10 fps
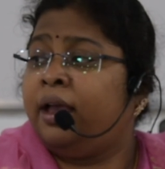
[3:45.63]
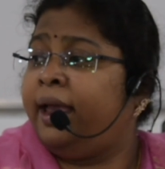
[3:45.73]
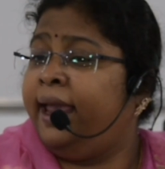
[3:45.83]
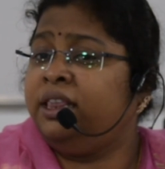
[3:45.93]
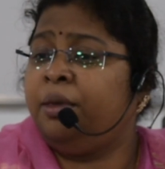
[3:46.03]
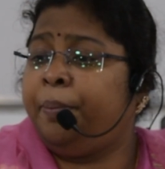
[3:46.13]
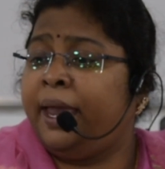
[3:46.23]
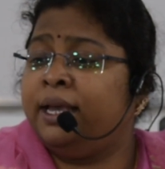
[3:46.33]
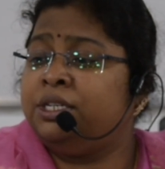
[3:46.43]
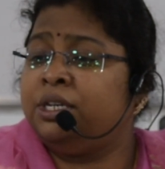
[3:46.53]
8th
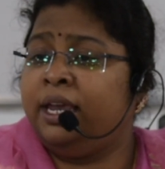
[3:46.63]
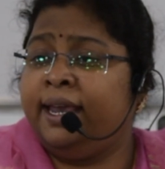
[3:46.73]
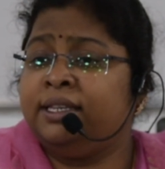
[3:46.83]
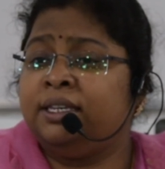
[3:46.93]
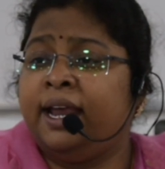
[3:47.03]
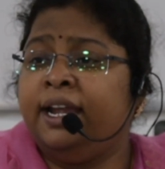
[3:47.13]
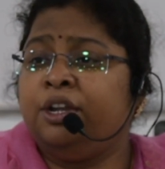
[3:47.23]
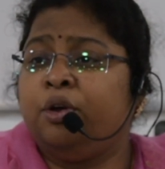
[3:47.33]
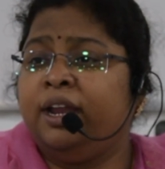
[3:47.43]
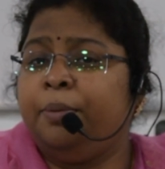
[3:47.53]
page is
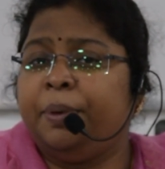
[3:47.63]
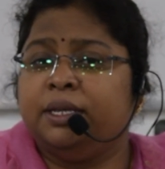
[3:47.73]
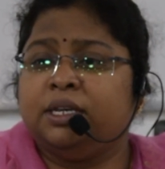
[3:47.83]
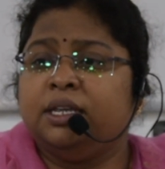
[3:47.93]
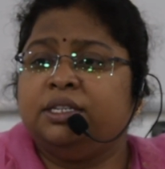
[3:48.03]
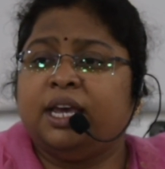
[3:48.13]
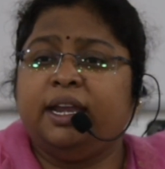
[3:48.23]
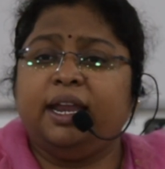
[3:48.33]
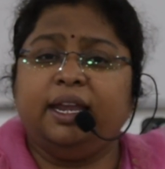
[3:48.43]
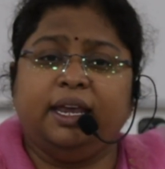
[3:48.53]
editorial page.
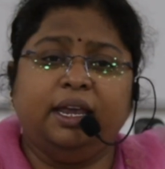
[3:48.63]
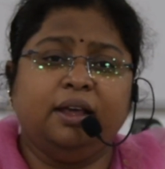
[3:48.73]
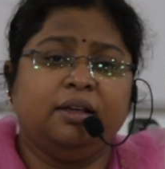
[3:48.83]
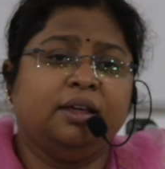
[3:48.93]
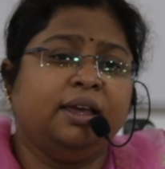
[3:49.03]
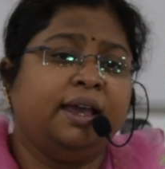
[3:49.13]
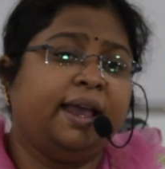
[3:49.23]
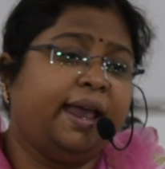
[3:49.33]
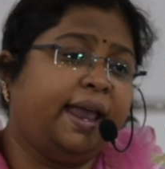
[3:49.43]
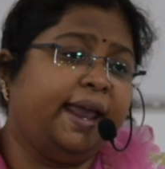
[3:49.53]
Generally,
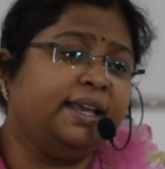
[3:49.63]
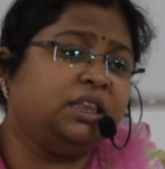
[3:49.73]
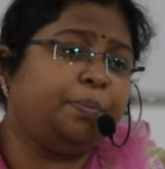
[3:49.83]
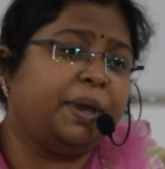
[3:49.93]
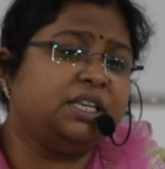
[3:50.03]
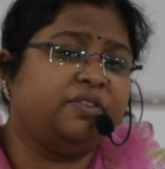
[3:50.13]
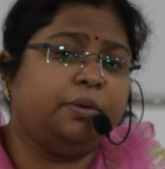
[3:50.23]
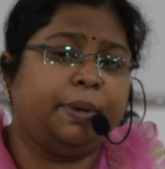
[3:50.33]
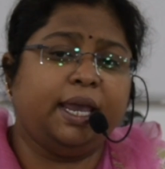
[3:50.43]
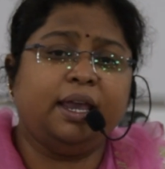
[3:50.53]
8th page will
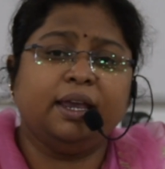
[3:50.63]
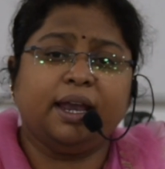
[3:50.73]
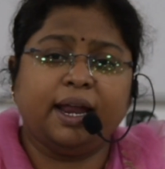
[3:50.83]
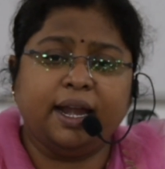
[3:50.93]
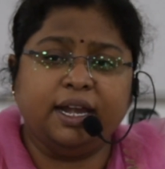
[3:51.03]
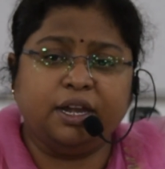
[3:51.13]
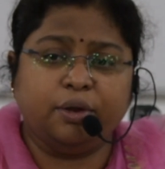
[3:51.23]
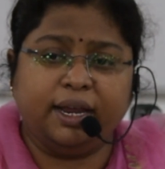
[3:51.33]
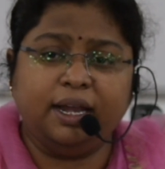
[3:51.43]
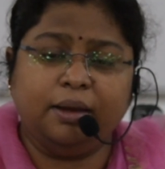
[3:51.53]
be
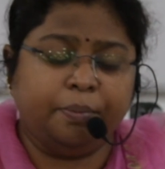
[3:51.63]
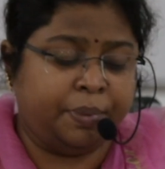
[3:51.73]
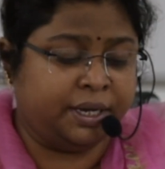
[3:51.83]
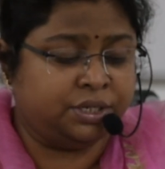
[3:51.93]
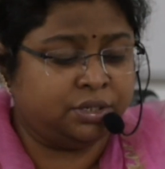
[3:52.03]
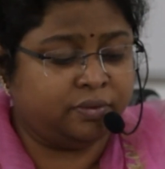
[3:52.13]
editorial page.